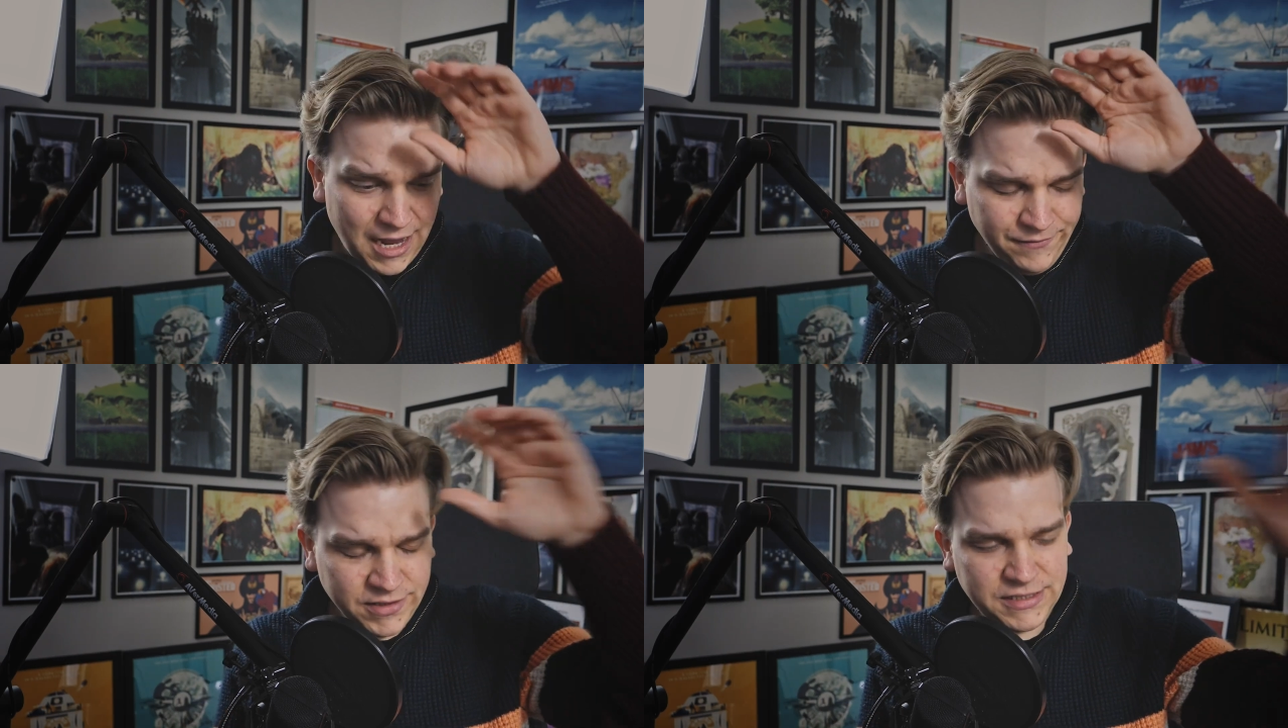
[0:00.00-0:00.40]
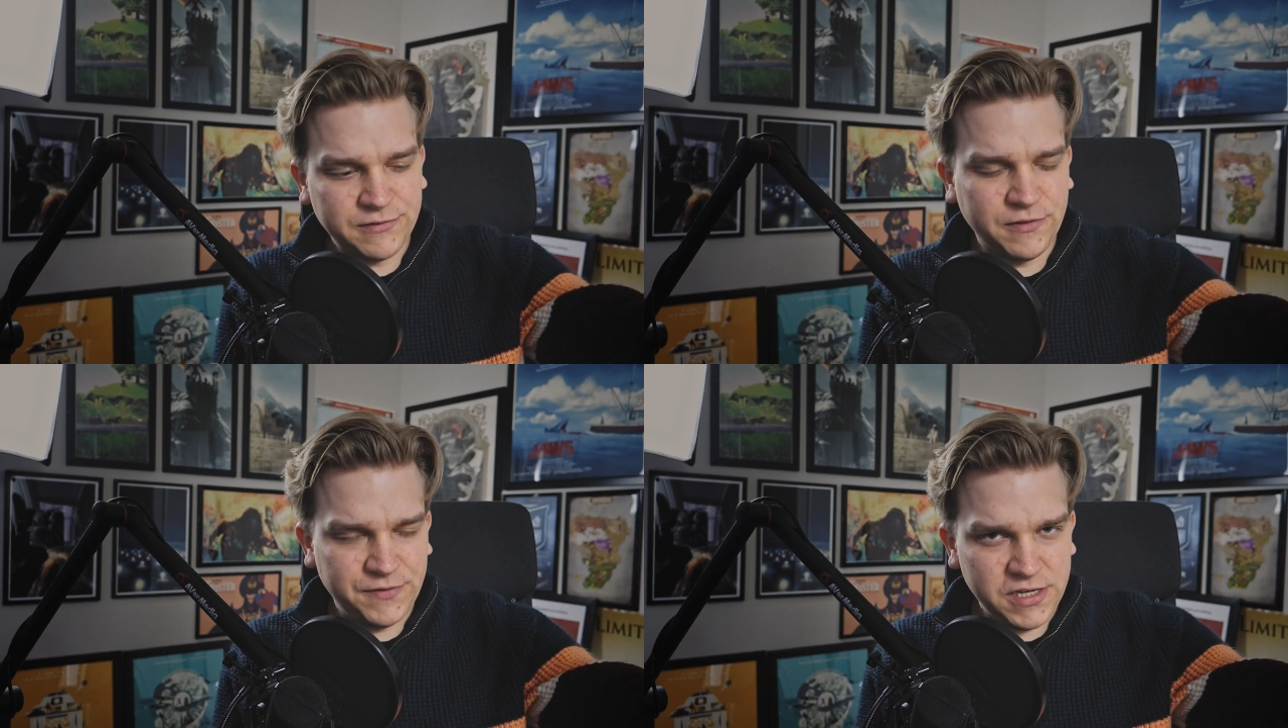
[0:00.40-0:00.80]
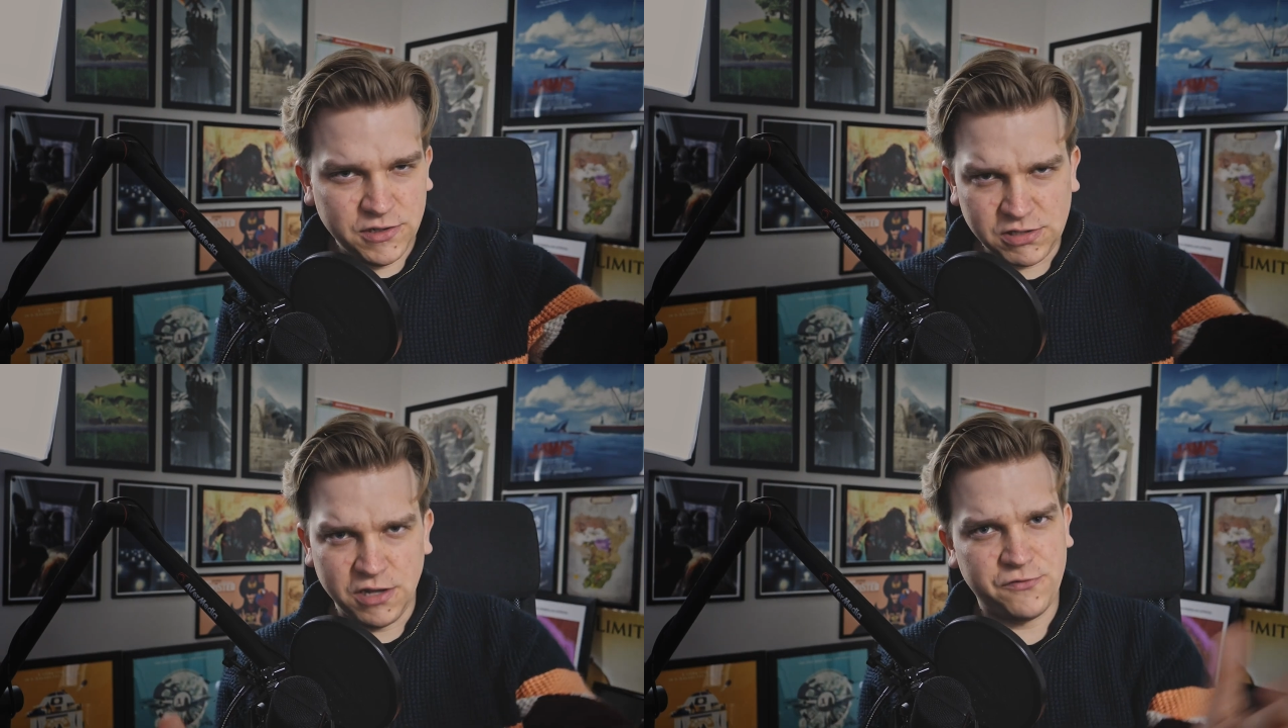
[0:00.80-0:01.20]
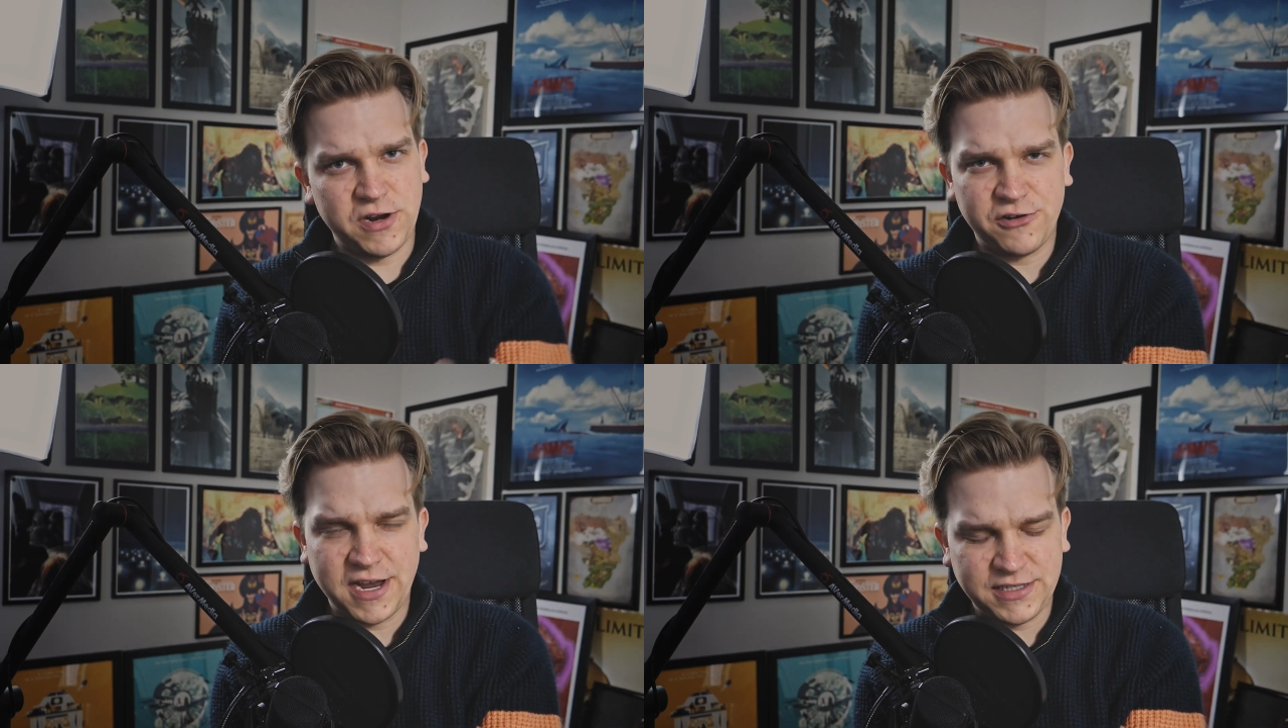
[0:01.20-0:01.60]
I've done several videos on the
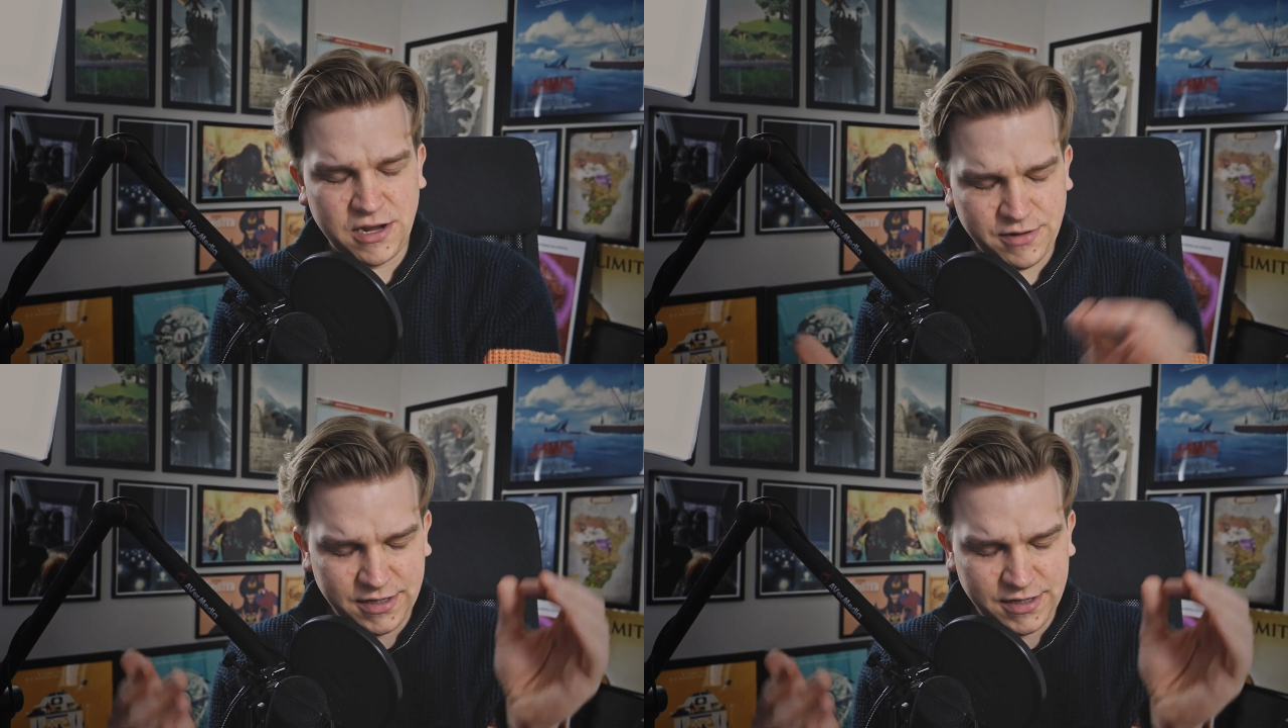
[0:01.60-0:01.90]
render cache now.